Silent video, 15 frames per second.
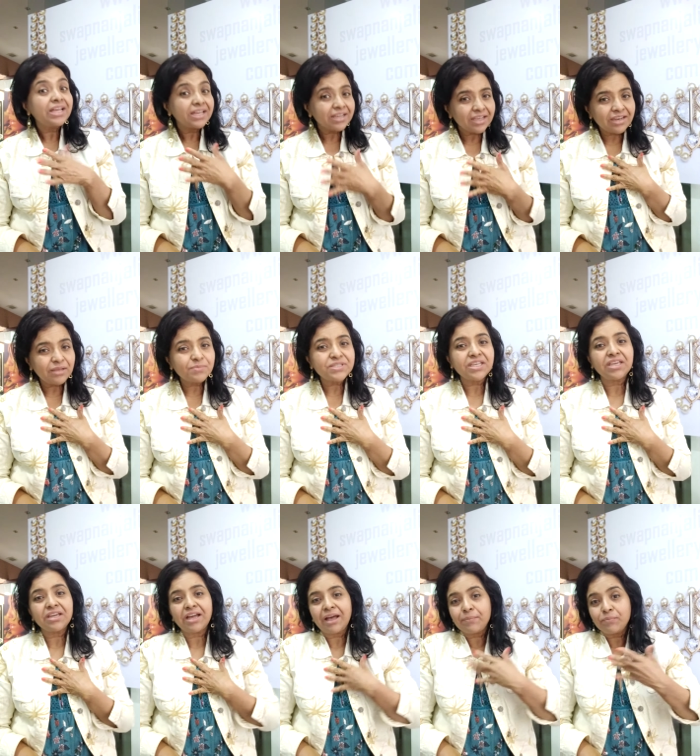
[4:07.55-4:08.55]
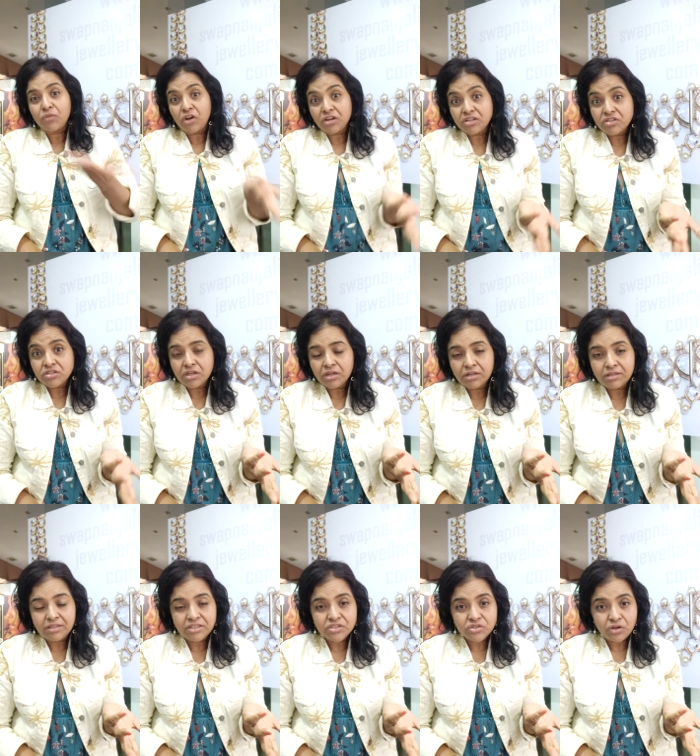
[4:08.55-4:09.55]
Again, I'm saying I'm not an uh,
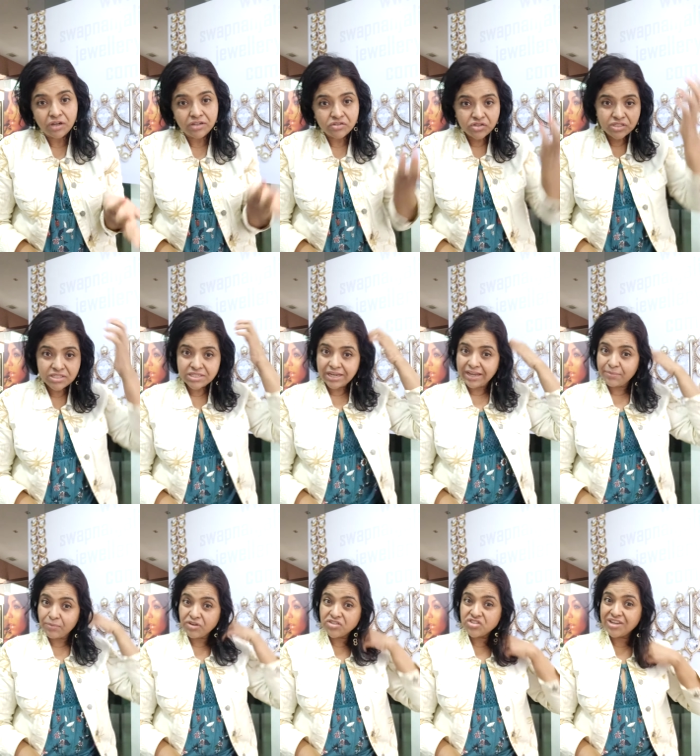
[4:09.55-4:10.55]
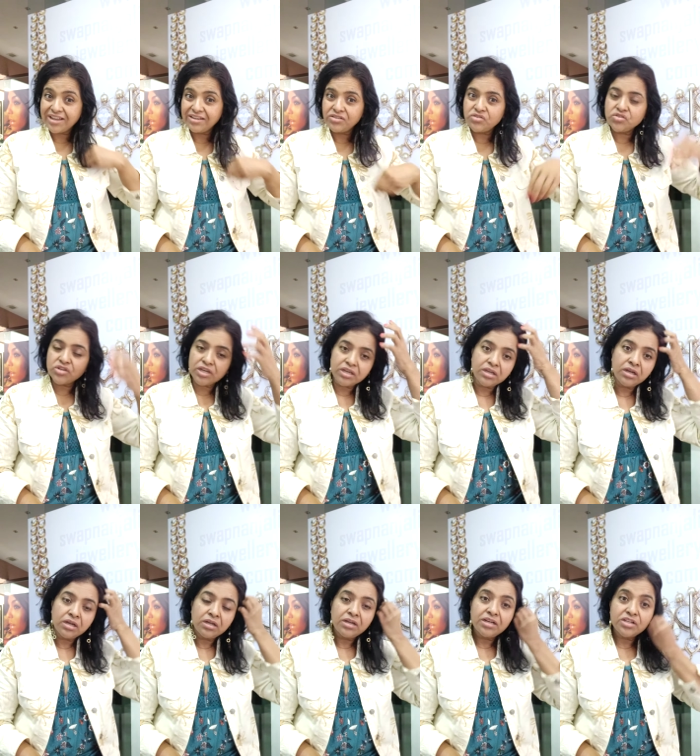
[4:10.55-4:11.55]
astrologist. I'm not challenging
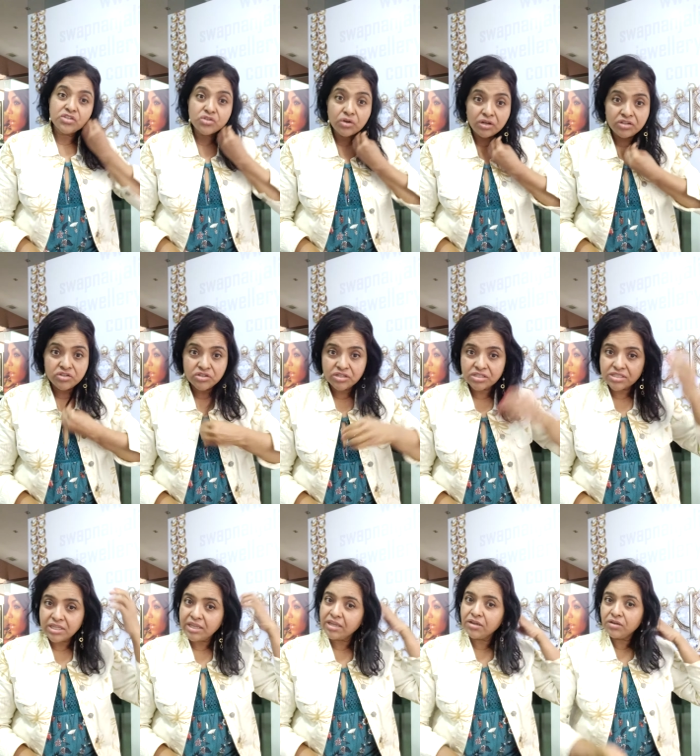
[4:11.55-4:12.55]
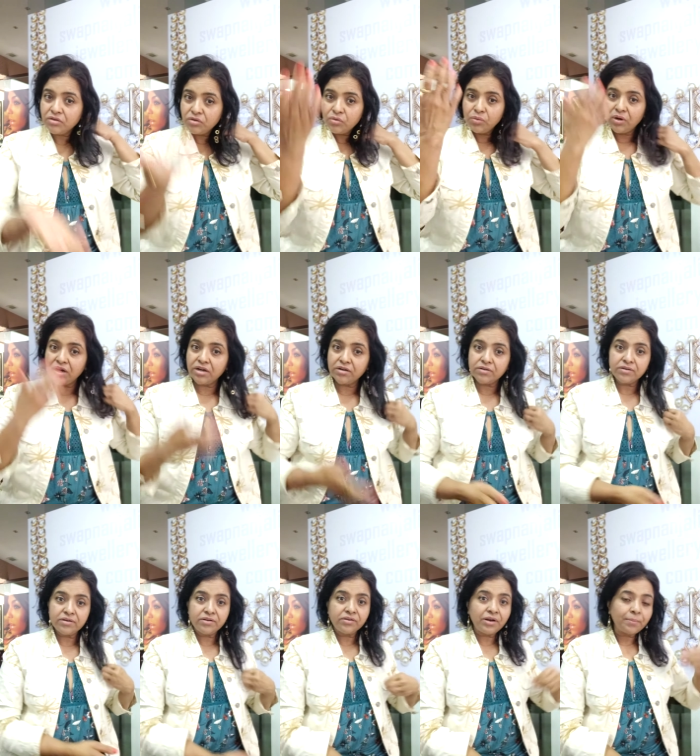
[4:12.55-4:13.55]
astrologers saying you are
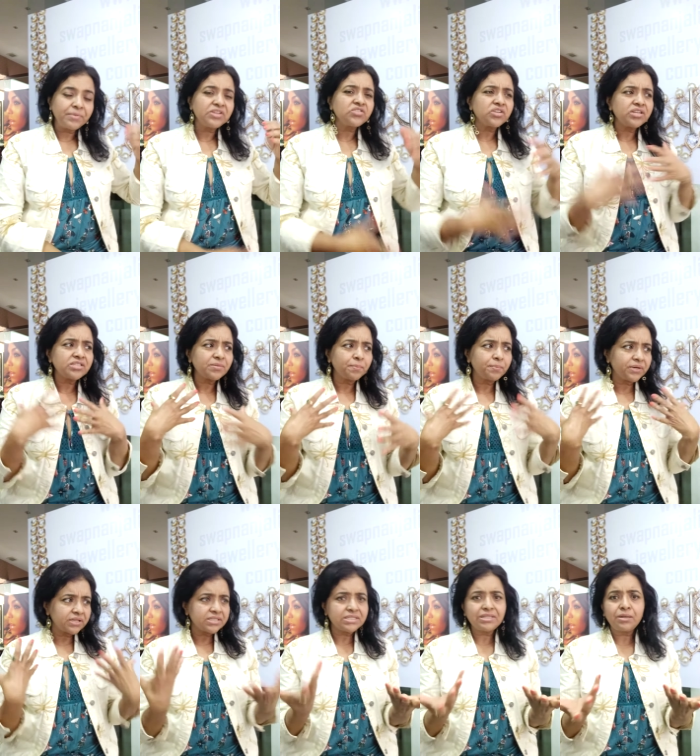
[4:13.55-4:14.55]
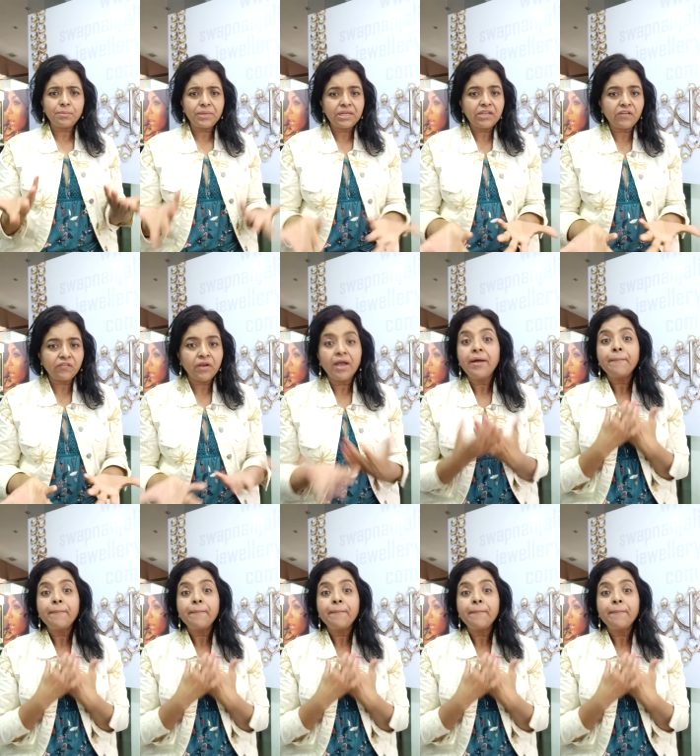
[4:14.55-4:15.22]
rubbish. It's a personal belief.